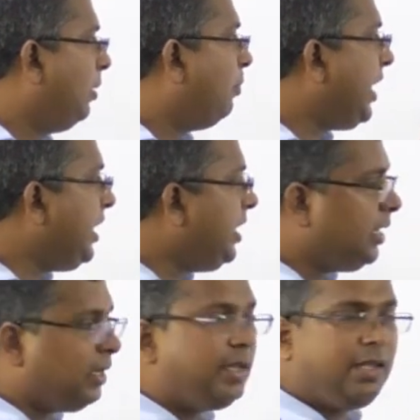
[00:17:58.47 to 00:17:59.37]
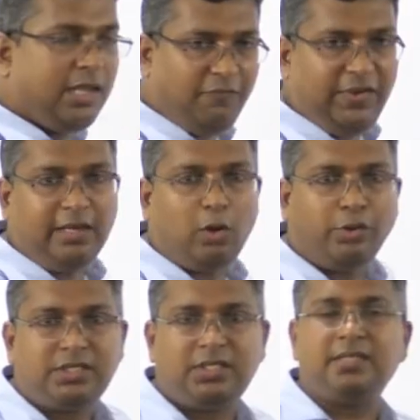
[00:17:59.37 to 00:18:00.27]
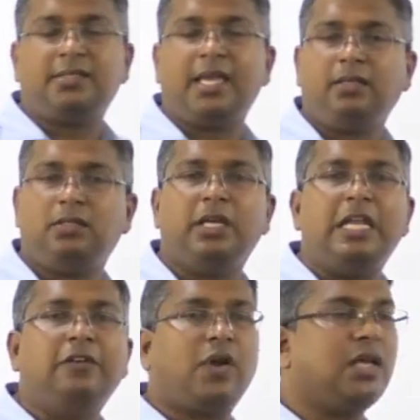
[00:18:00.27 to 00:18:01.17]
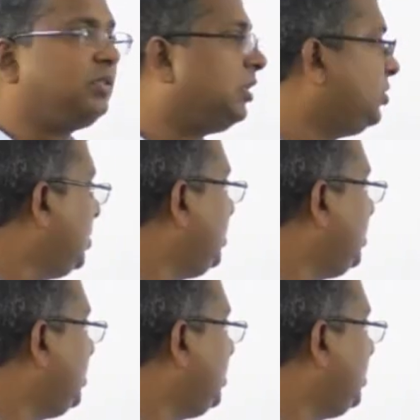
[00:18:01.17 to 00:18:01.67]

by giving logistics sector infrastructure